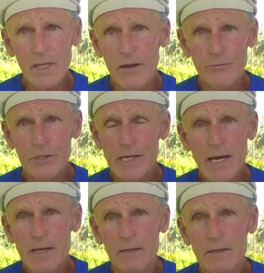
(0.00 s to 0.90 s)
every
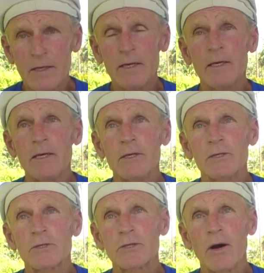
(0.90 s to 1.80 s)
day.
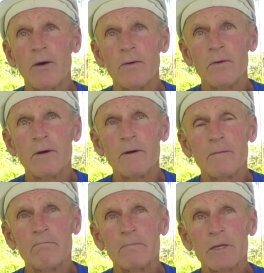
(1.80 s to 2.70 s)
So,
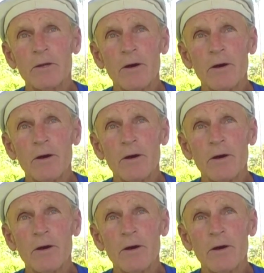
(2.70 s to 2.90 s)
it